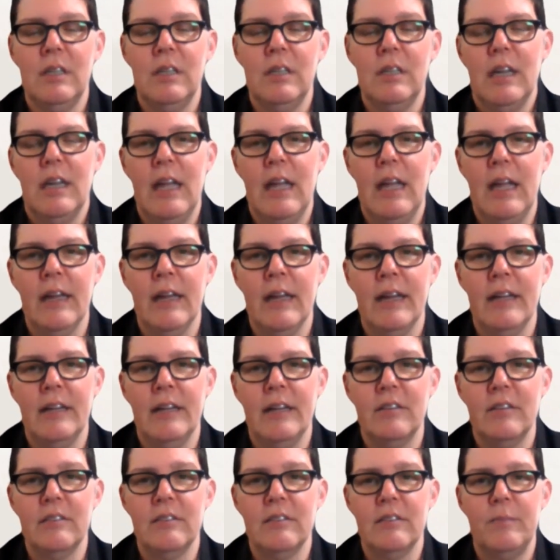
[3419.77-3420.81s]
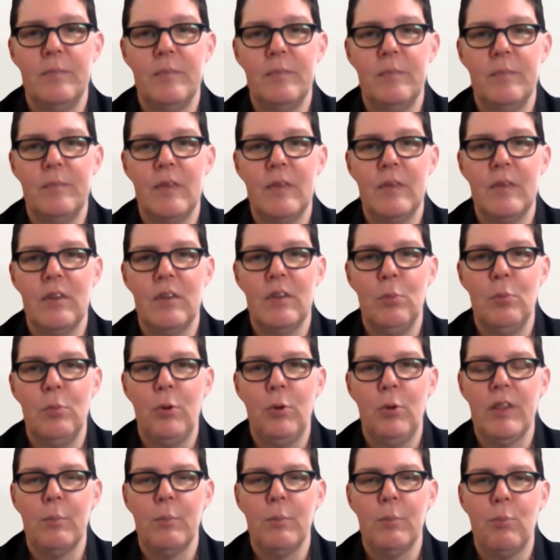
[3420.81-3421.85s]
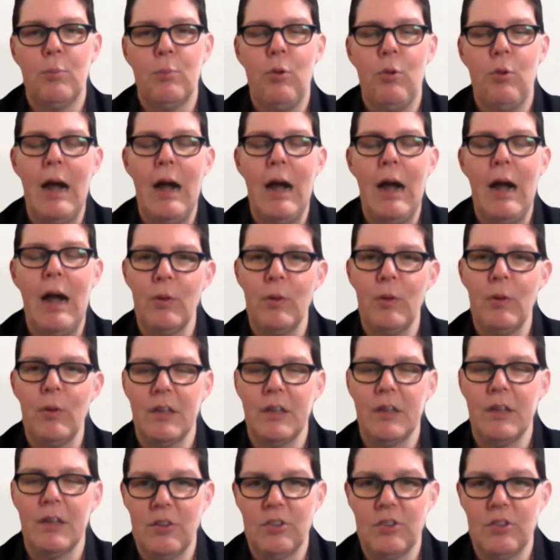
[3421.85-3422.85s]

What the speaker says: and you put the proper regulations